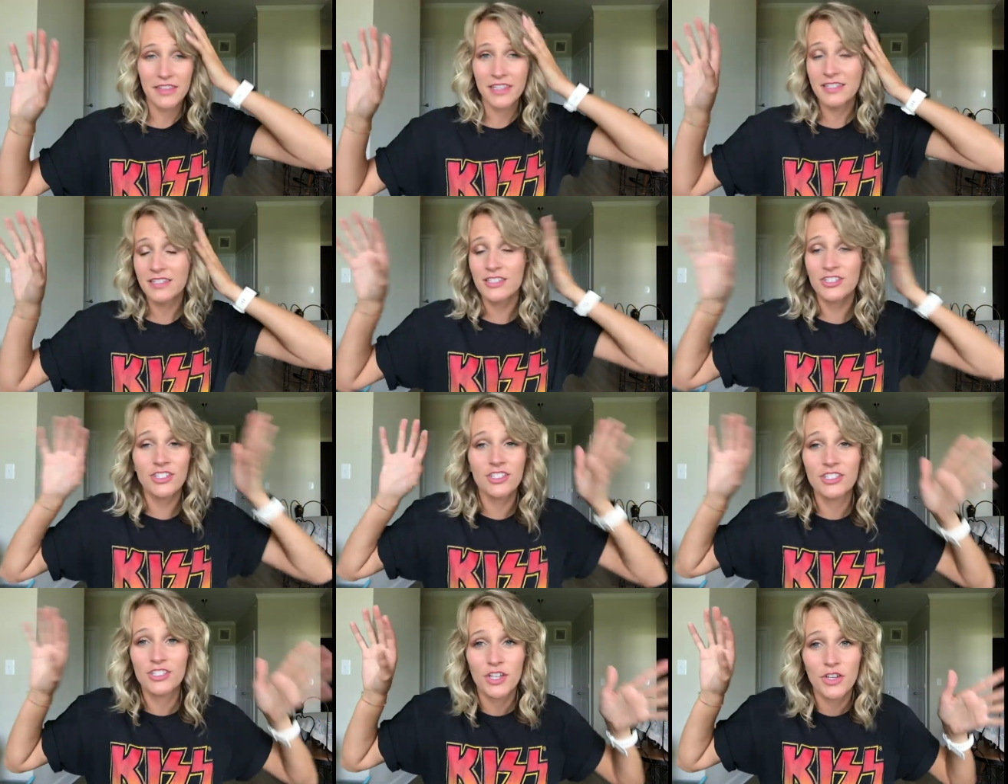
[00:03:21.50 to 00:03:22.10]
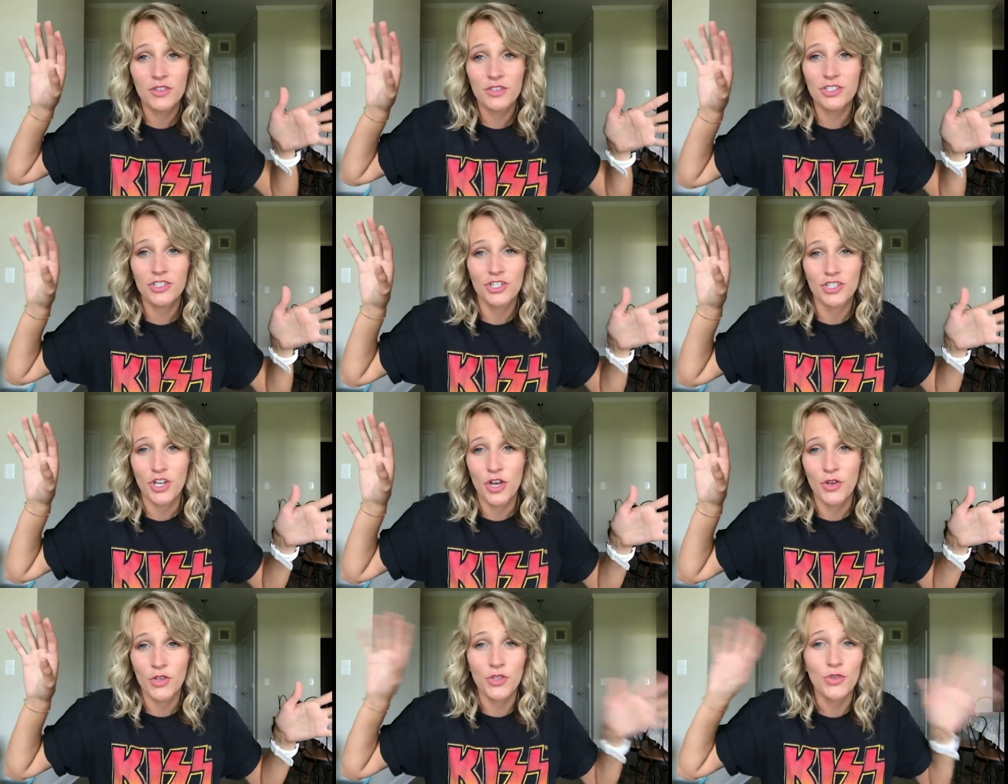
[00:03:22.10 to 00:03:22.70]
This just goes to
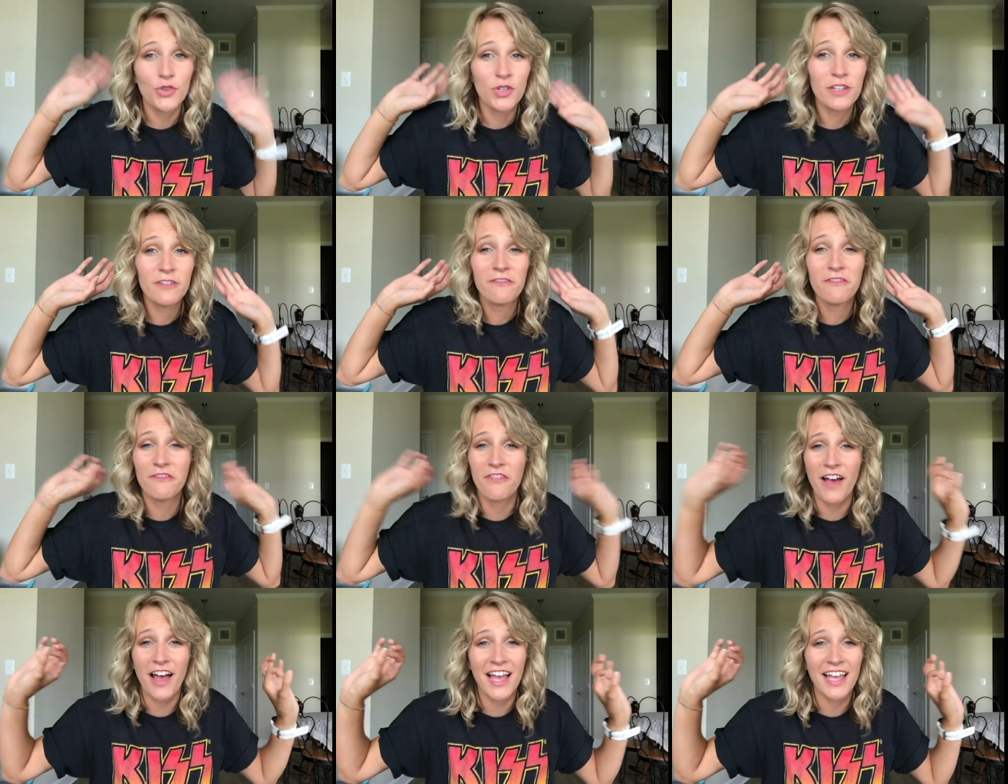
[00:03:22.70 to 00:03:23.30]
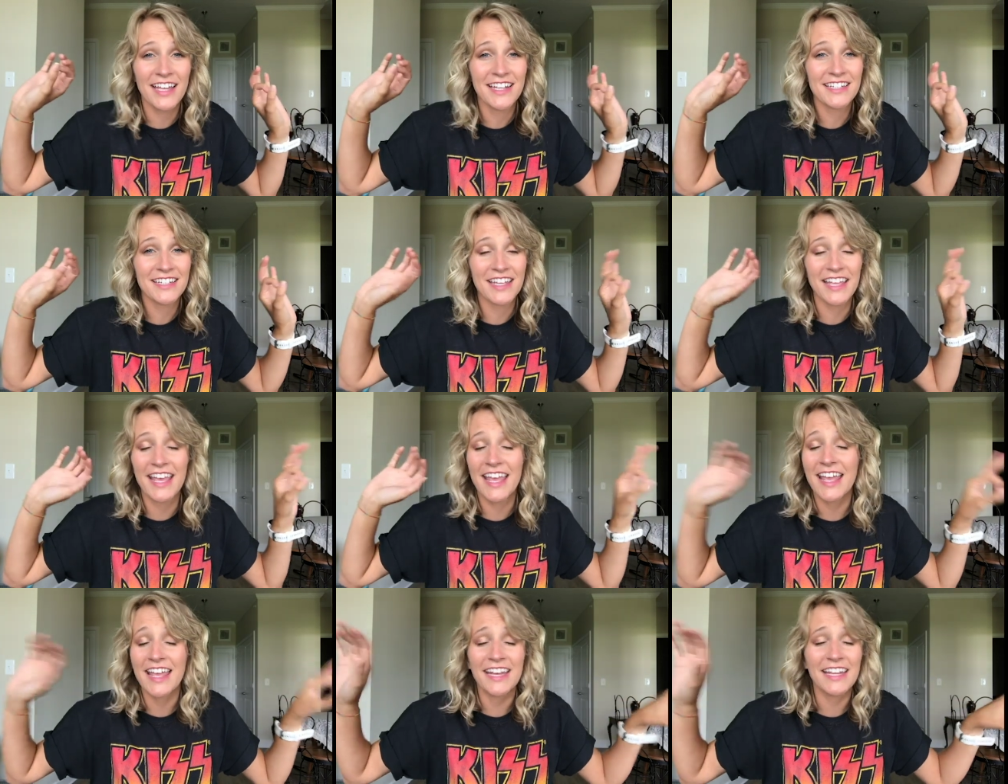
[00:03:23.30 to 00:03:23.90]
show you can find
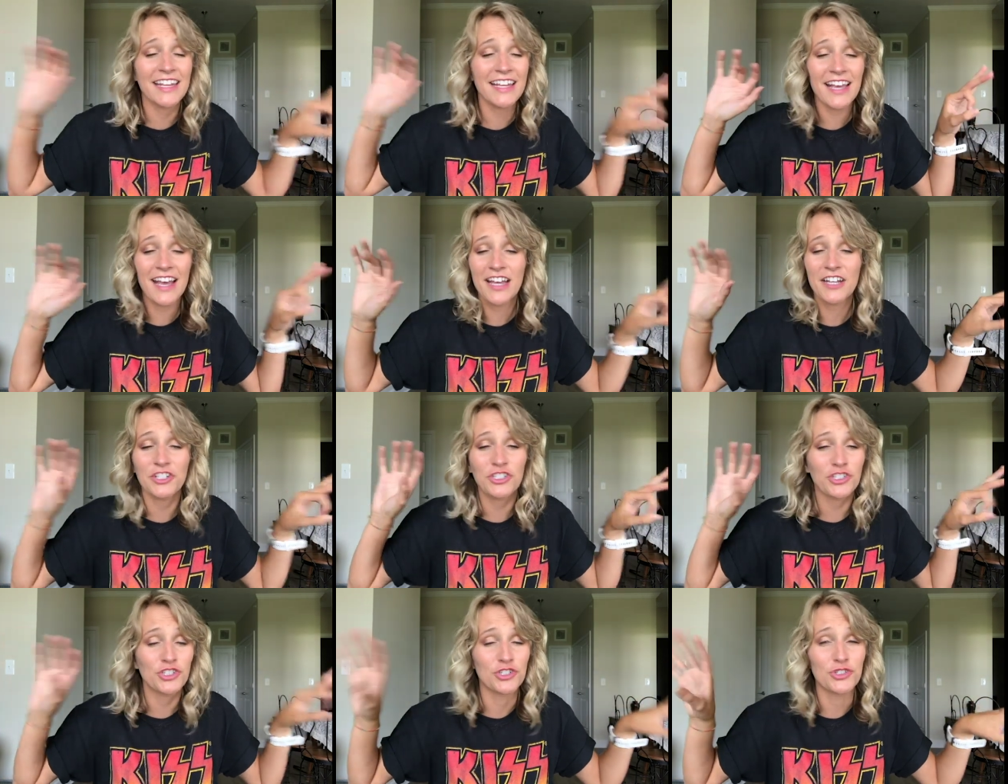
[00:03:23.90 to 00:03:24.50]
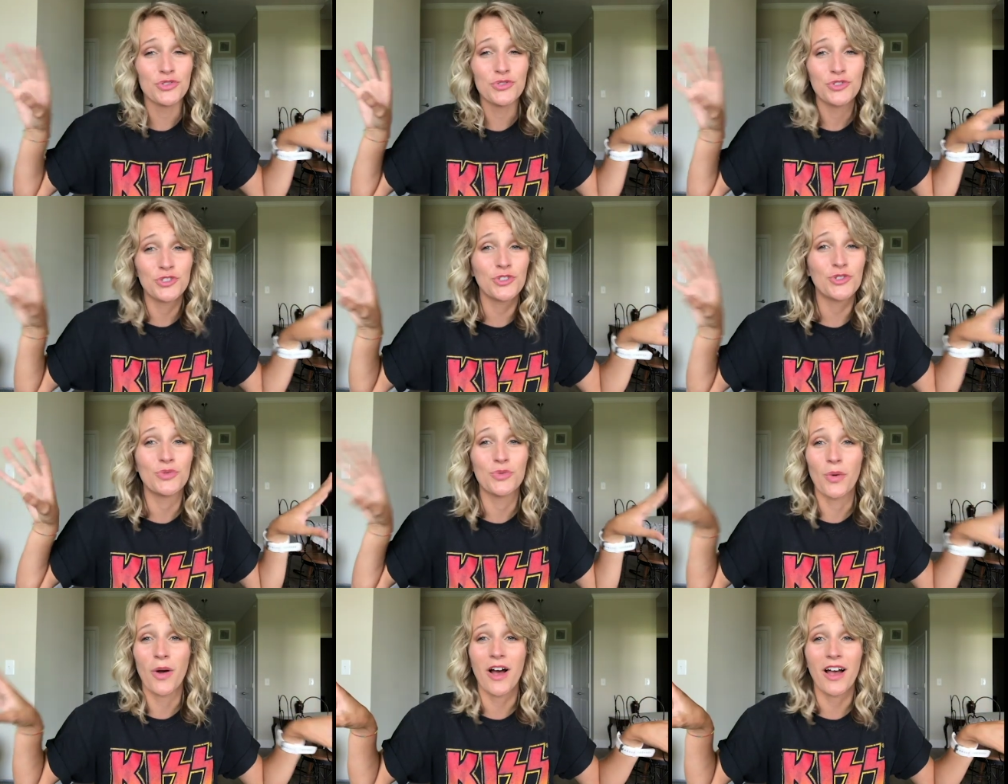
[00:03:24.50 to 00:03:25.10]
any kind of shoes
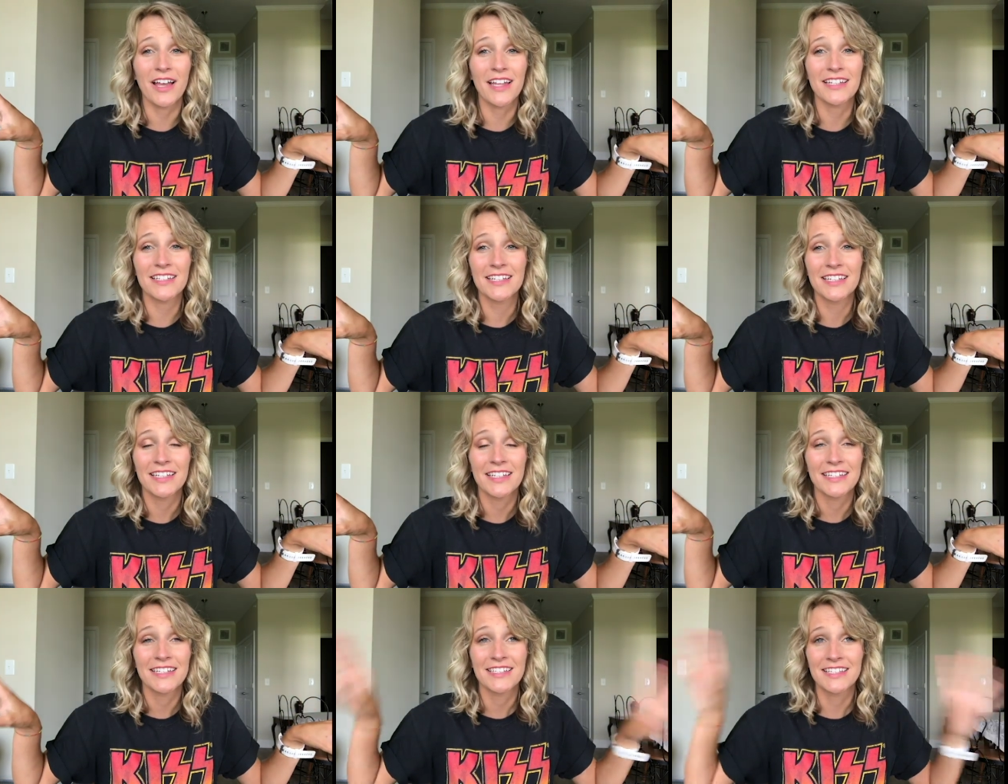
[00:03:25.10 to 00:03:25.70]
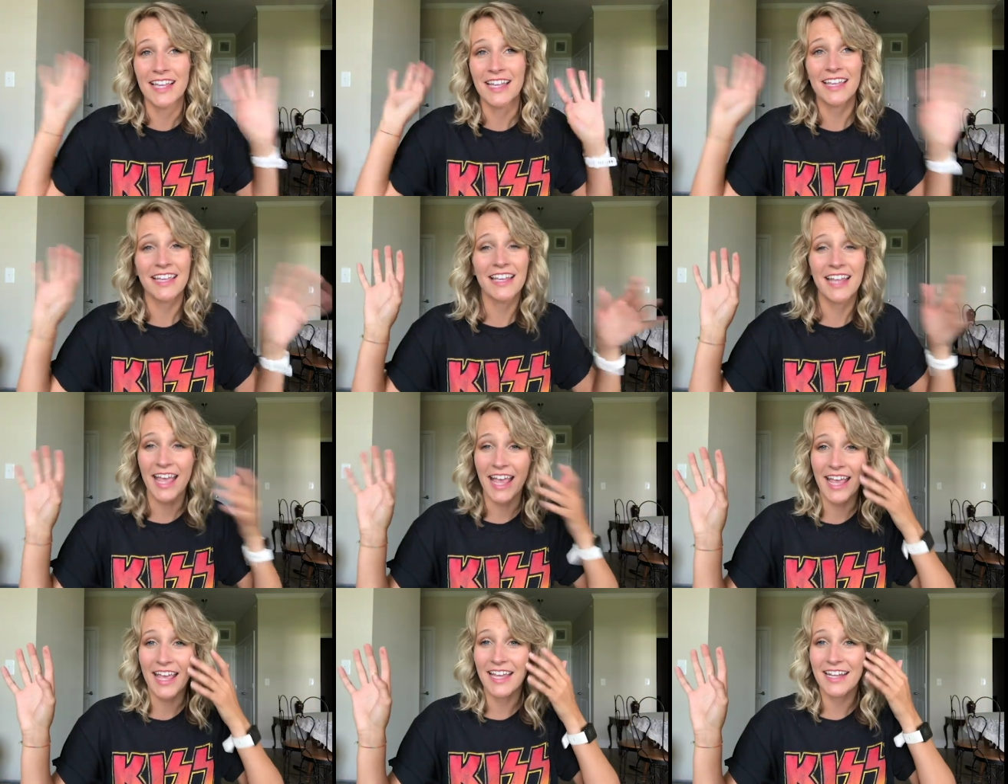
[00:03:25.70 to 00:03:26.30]
you want
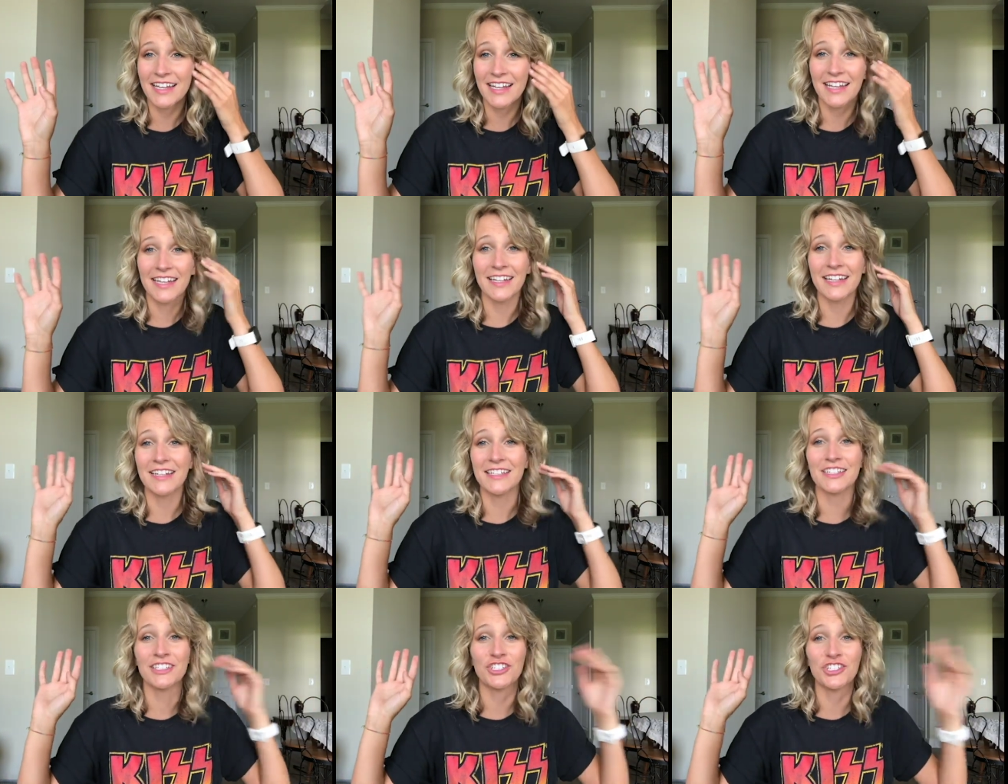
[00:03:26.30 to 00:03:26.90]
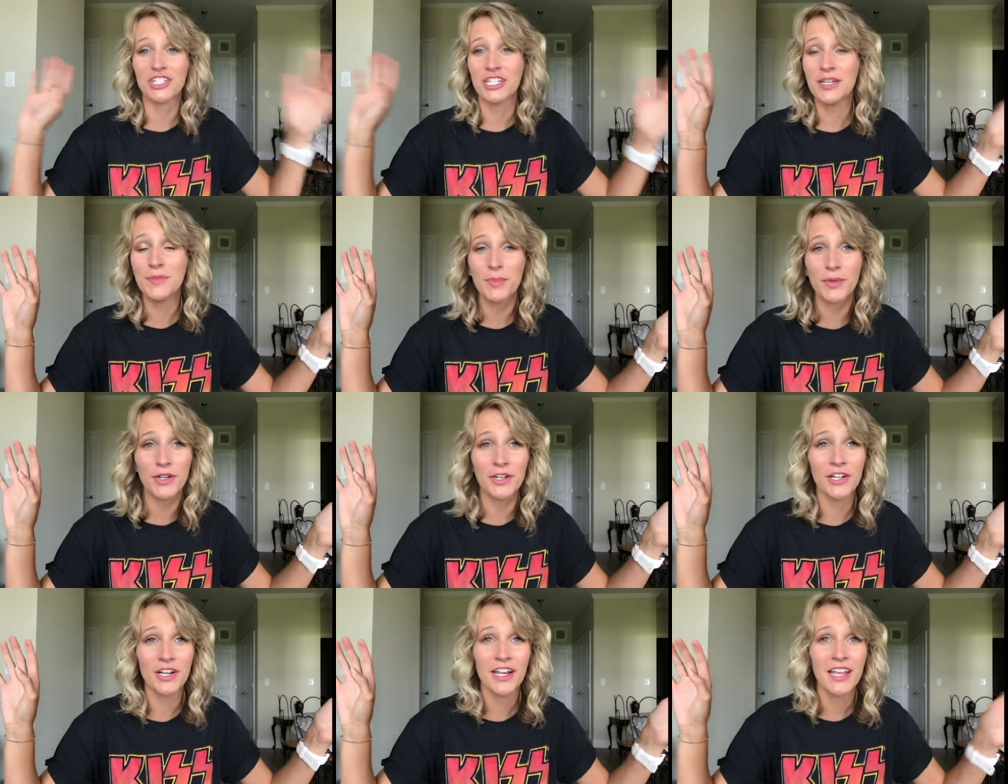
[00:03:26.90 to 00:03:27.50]
secondhand and it's
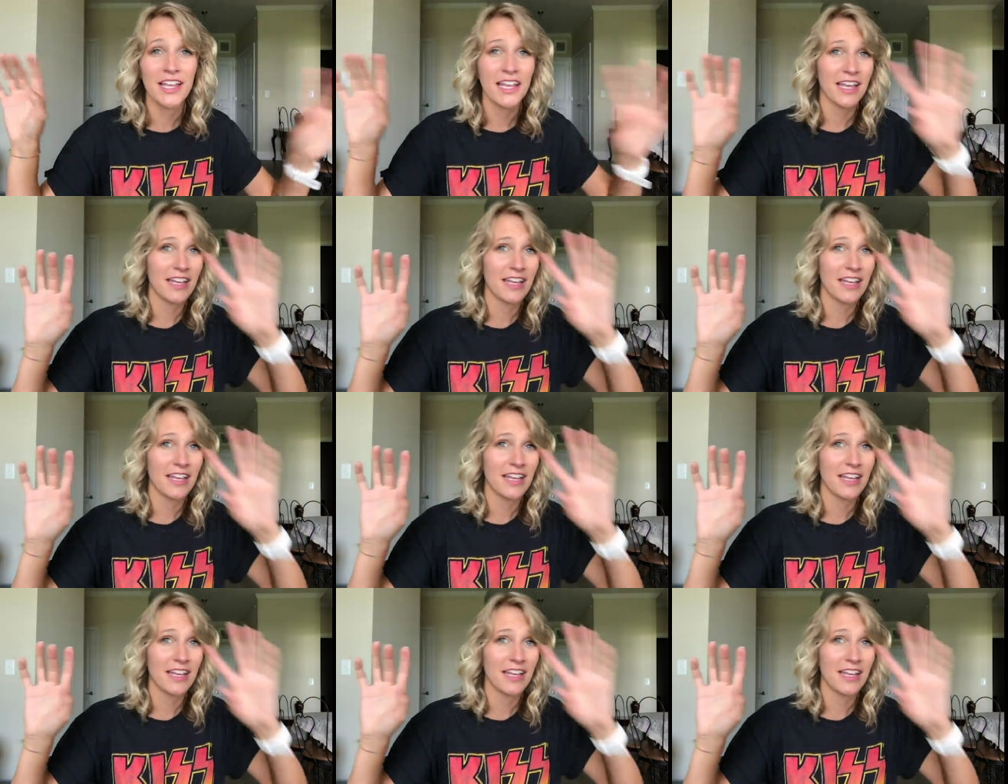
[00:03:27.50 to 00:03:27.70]
cheaper